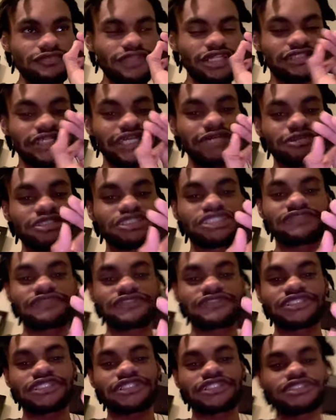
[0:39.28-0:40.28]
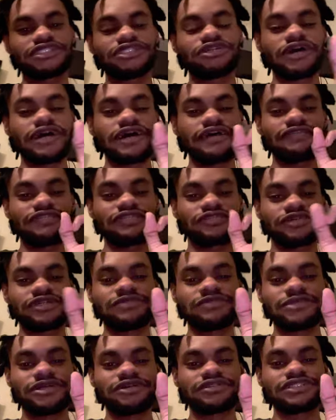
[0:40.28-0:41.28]
Think about this shit for a second. You have 3
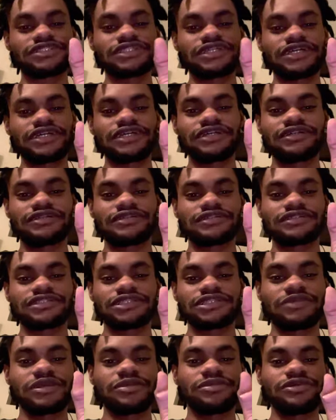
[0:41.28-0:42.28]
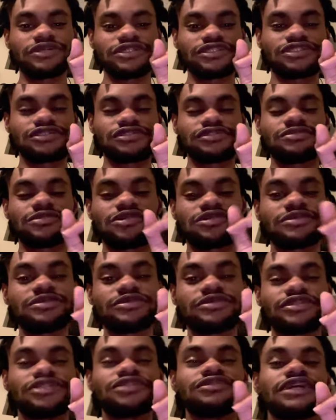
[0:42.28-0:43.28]
meals a day. Some people eat 2. Most people
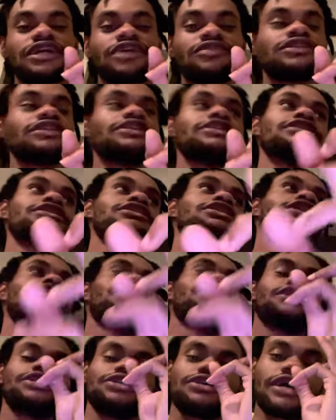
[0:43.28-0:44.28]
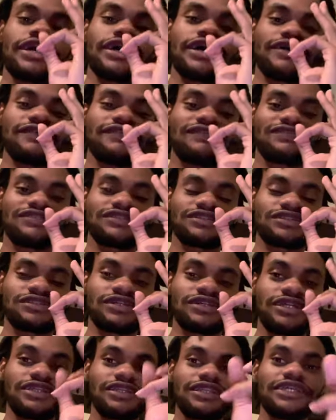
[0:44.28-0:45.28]
eat 2 nowadays. You have
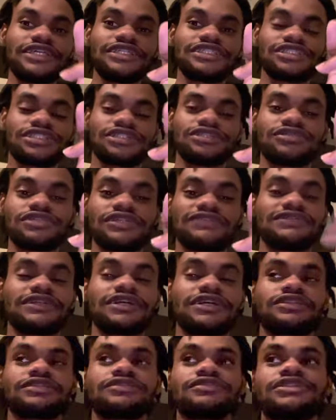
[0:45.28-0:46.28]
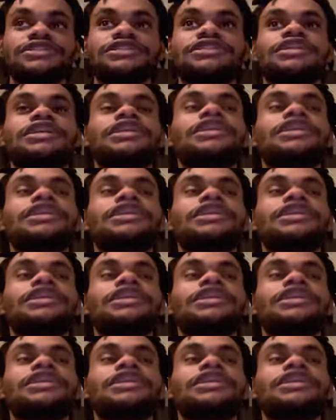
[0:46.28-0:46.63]
at least 2, if not 3.